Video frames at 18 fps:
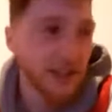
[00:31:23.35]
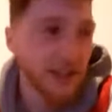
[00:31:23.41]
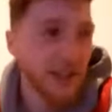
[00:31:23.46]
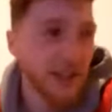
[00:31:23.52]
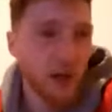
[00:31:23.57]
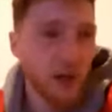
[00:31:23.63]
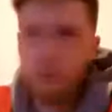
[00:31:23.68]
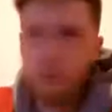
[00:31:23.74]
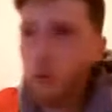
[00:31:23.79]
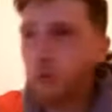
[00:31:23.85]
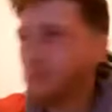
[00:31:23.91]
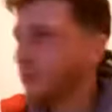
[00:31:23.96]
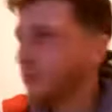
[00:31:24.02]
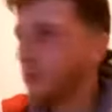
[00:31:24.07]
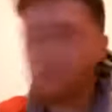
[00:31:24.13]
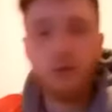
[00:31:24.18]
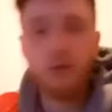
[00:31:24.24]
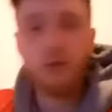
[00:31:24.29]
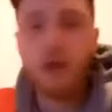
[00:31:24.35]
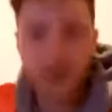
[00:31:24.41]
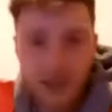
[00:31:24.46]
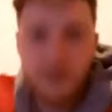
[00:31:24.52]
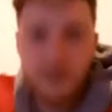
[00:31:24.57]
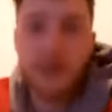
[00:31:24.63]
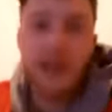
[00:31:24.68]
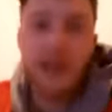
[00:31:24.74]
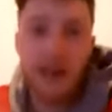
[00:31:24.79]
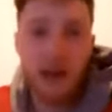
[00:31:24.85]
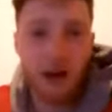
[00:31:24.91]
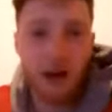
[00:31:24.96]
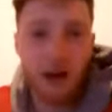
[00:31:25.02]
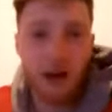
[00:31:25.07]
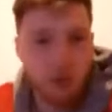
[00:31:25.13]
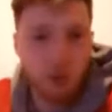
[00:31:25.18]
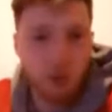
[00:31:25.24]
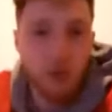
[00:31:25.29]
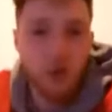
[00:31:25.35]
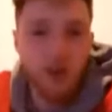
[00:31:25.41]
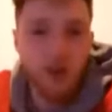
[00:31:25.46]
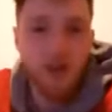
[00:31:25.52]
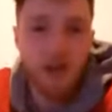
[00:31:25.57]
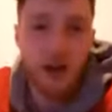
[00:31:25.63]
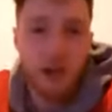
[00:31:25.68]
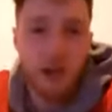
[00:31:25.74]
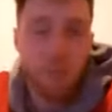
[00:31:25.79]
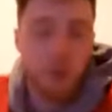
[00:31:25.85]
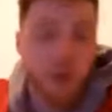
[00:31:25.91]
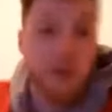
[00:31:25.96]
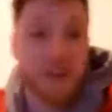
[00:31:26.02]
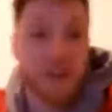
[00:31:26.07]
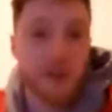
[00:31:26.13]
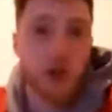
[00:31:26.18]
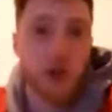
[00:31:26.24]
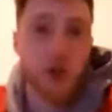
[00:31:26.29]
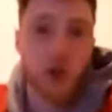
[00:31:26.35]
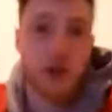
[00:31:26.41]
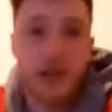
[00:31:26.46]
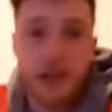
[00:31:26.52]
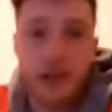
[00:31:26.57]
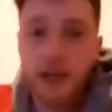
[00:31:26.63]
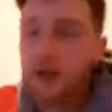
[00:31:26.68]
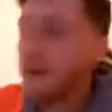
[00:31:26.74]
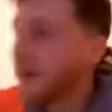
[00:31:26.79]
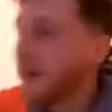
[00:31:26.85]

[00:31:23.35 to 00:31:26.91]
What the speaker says: He goes, bro, give it here. I'll prove it's a drink, innit?